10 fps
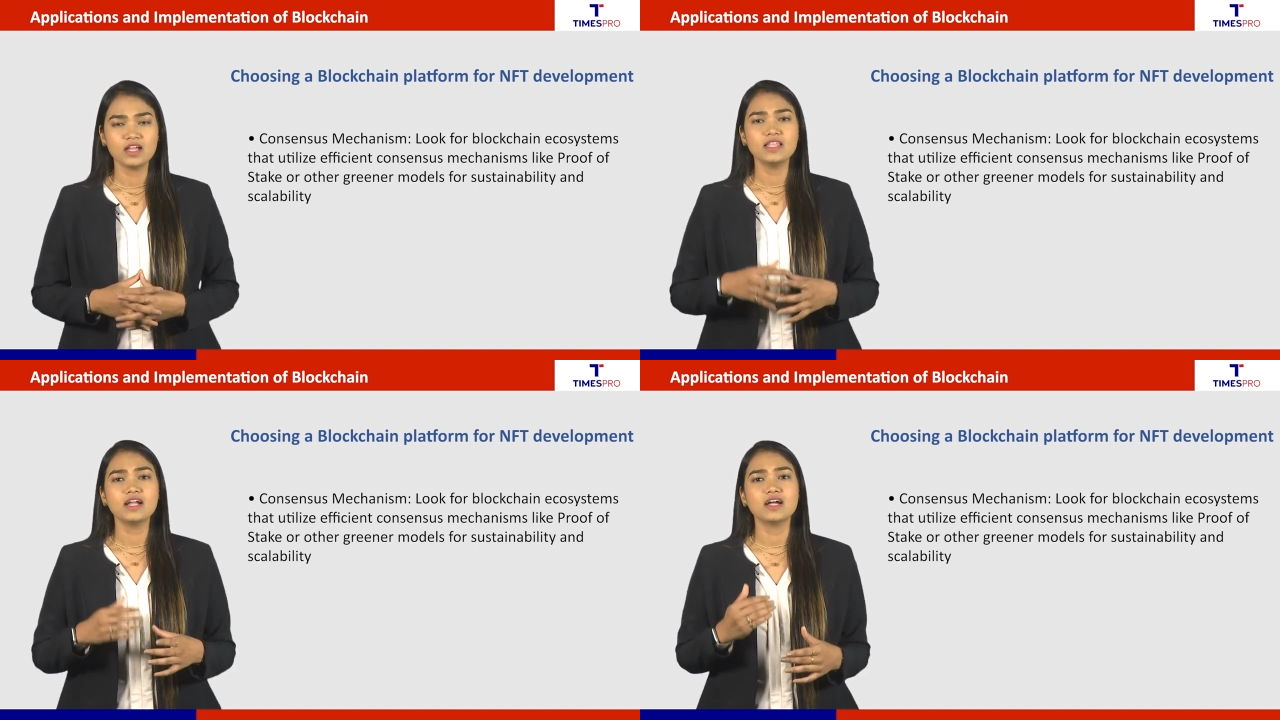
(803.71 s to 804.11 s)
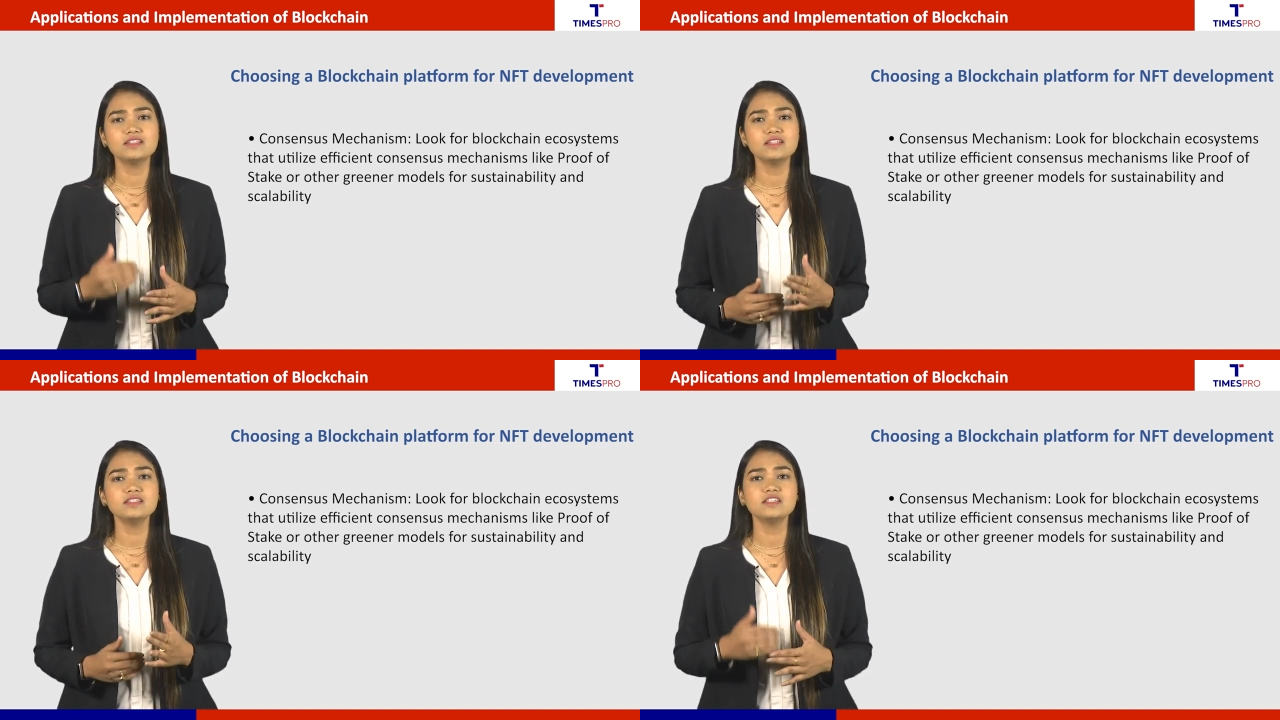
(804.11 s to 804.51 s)
The
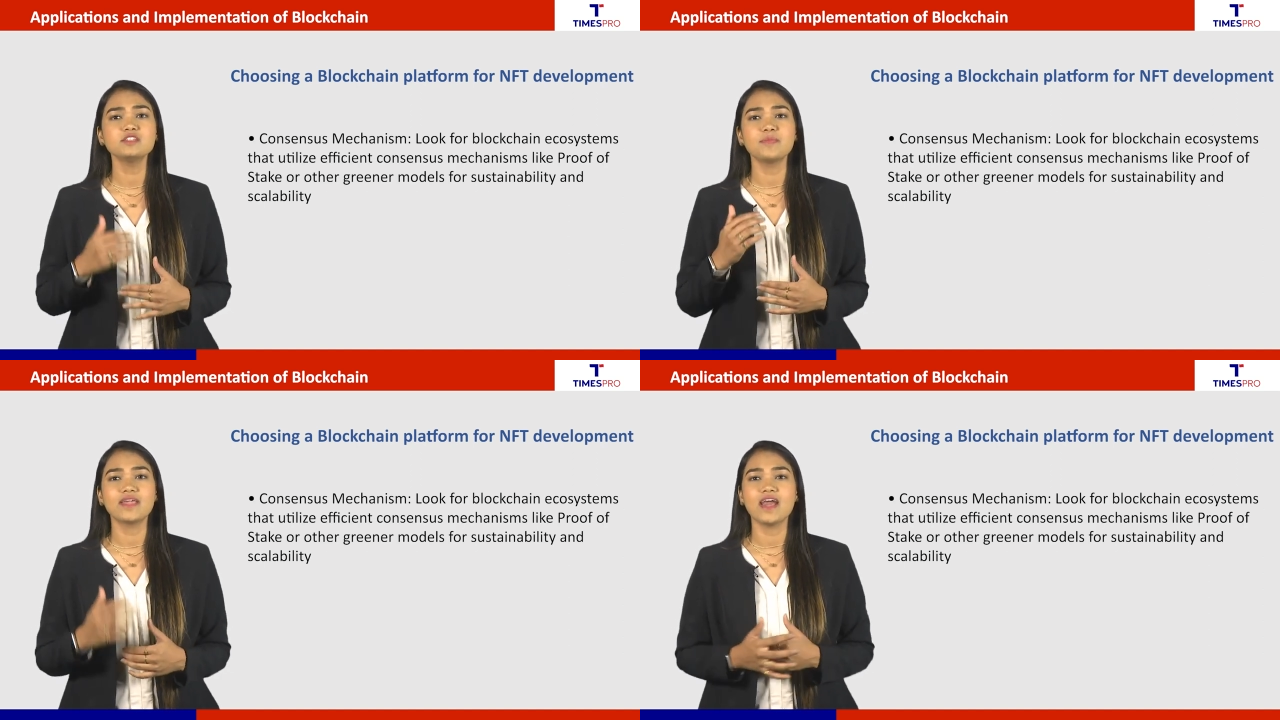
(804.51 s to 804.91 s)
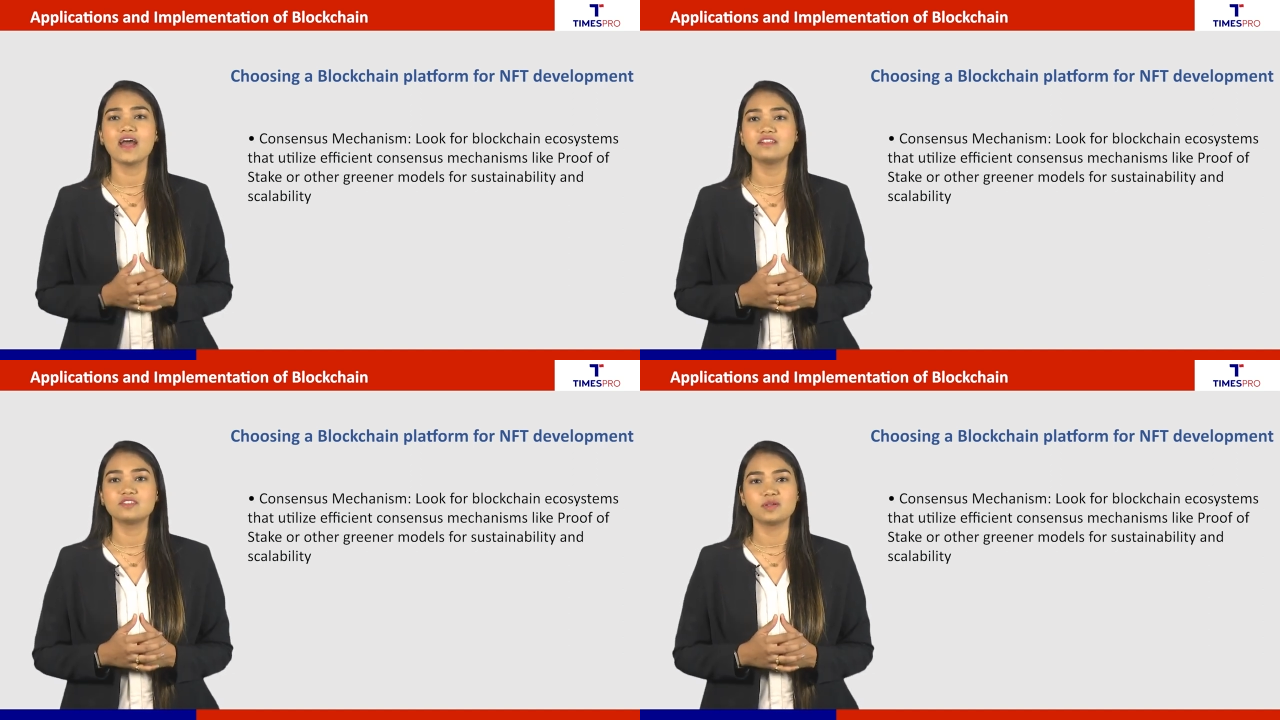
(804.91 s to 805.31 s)
consensus
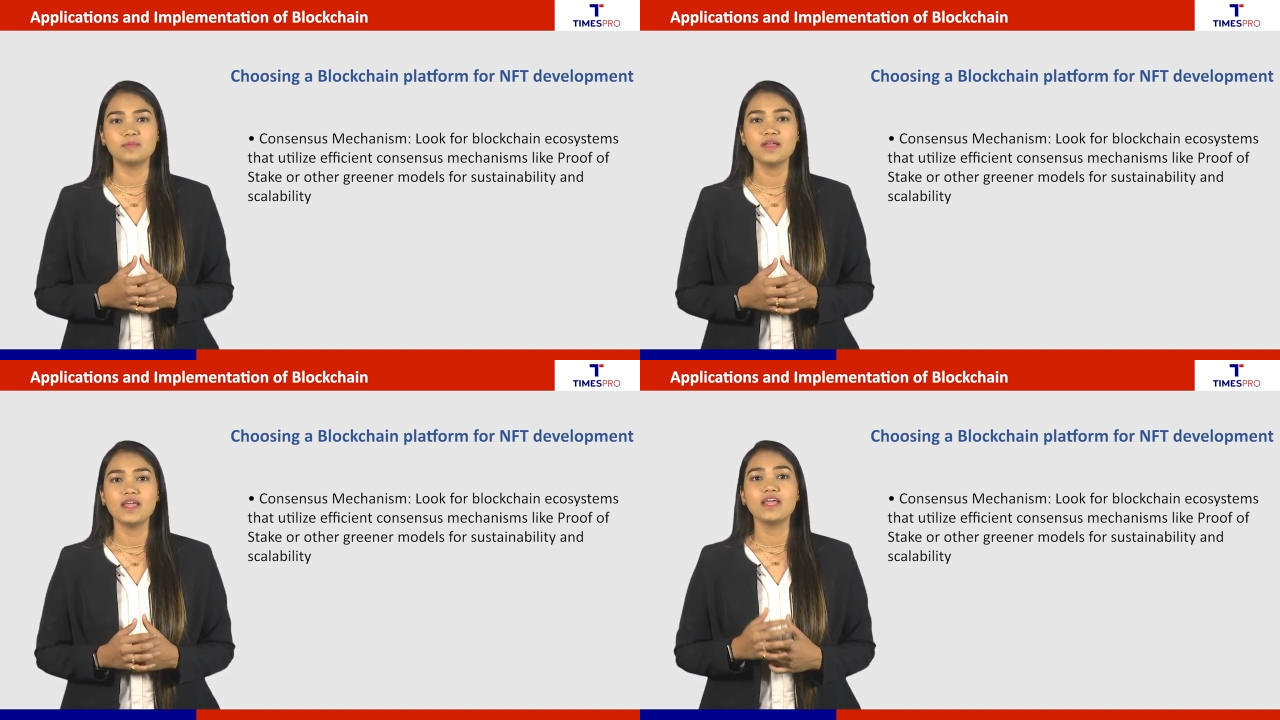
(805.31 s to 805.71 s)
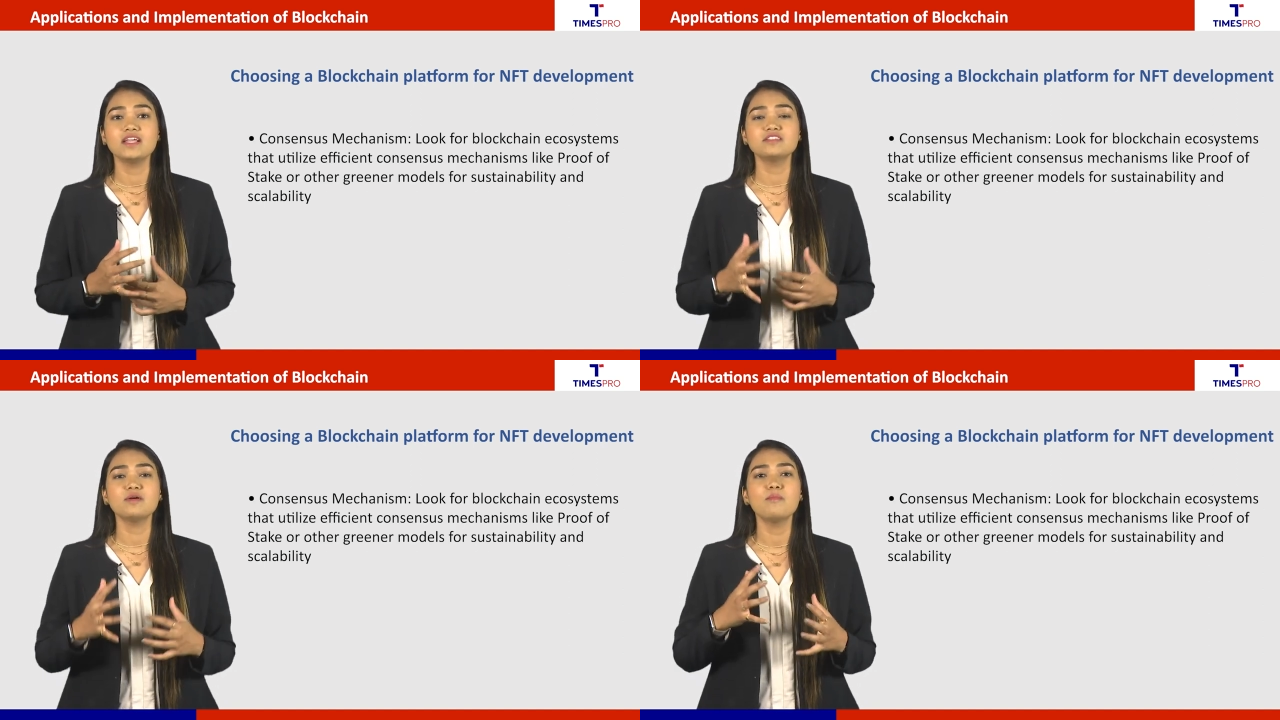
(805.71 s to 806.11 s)
mechanism
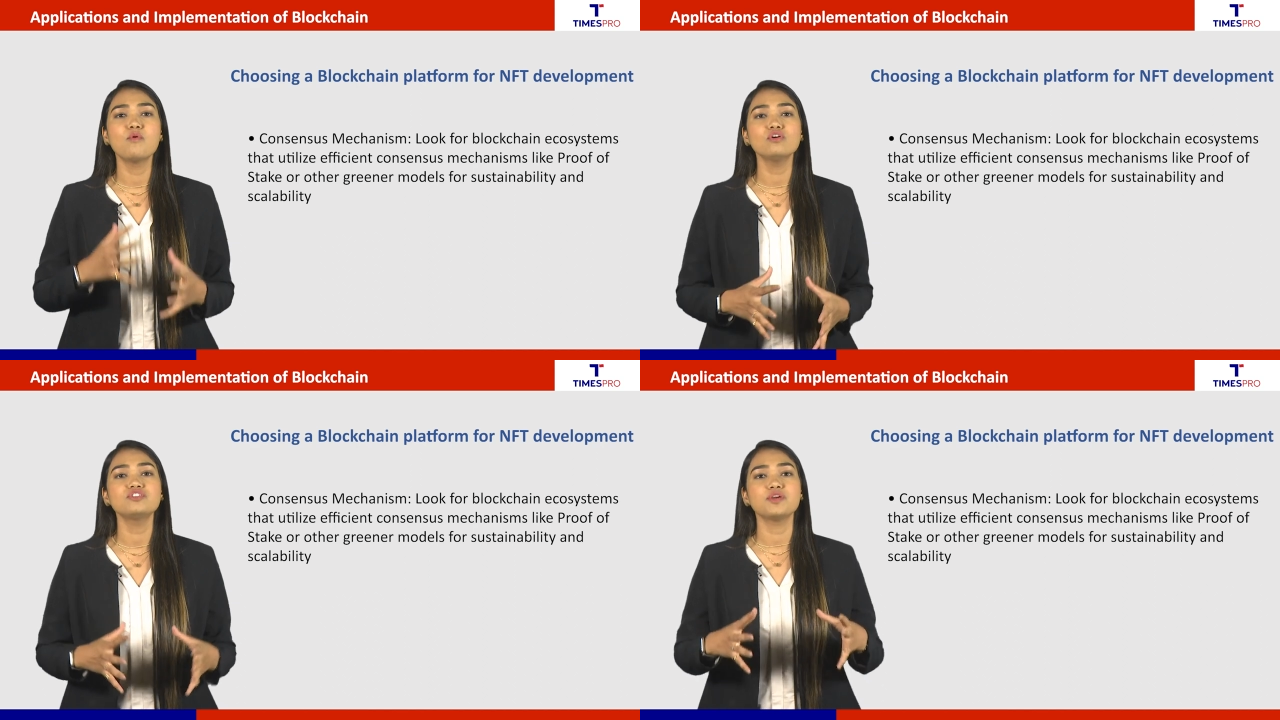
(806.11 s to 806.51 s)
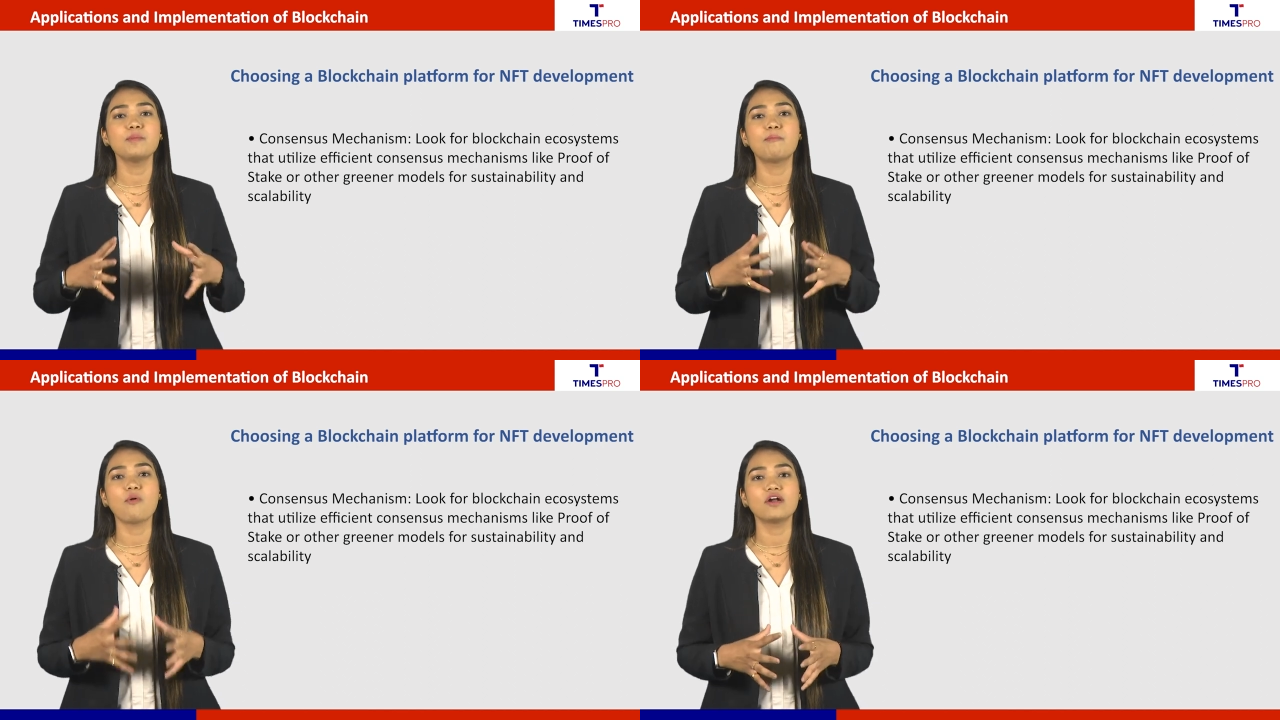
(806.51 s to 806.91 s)
is the most
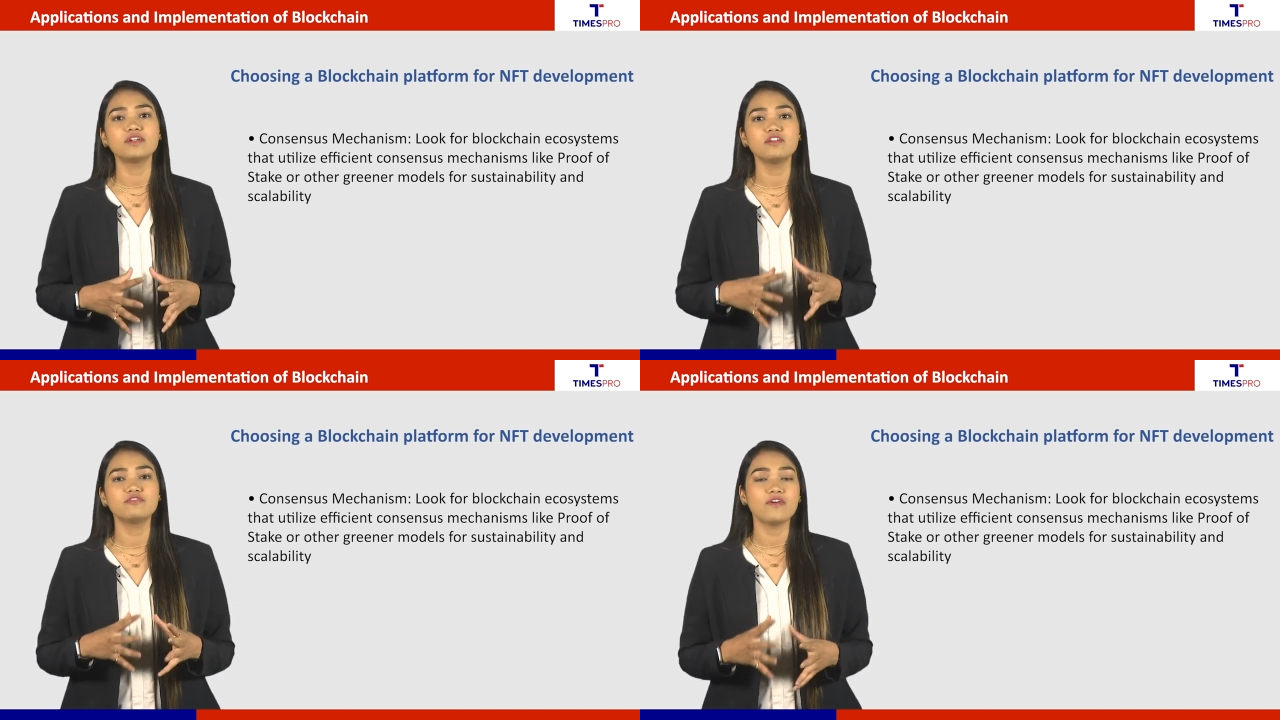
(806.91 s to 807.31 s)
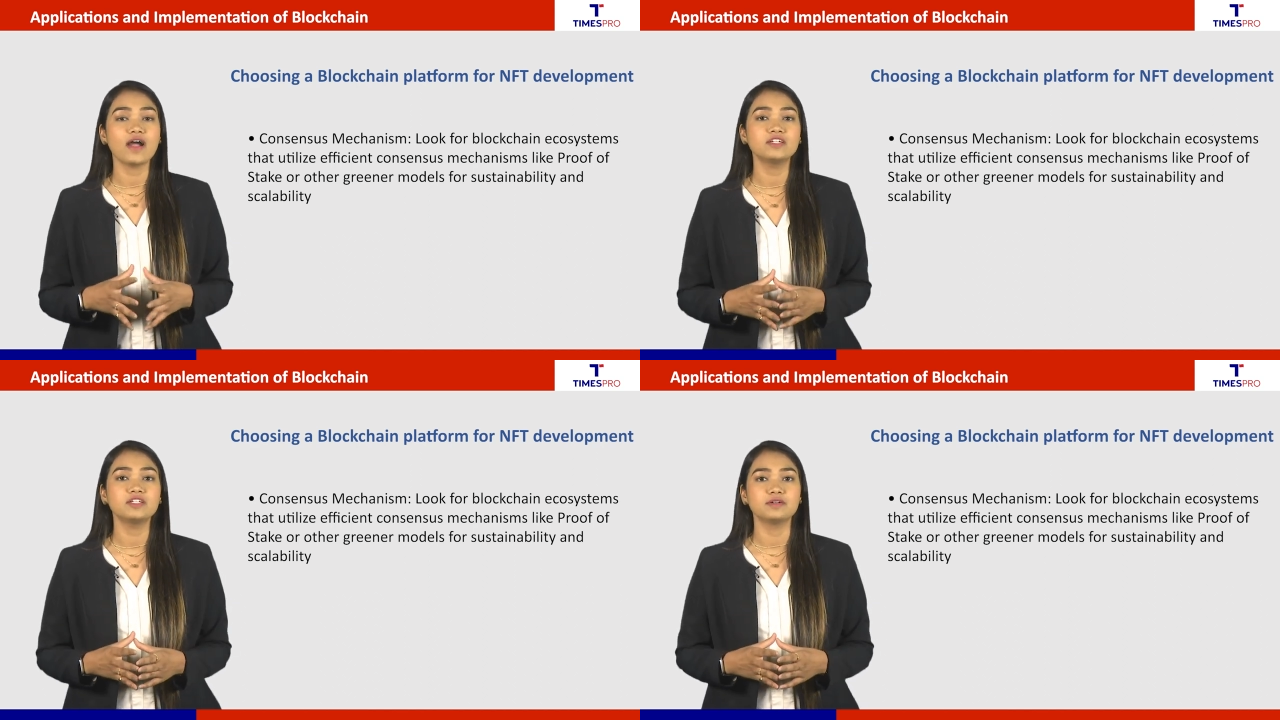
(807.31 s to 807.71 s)
important
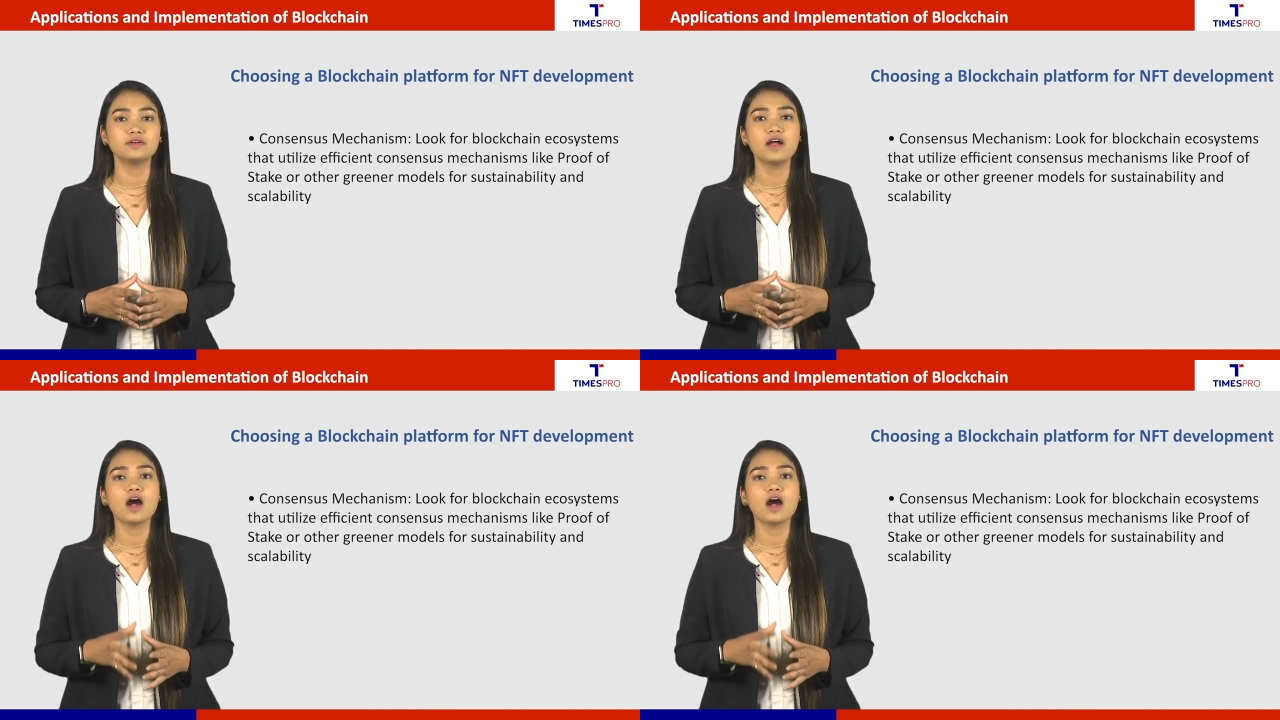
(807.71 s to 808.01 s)
factor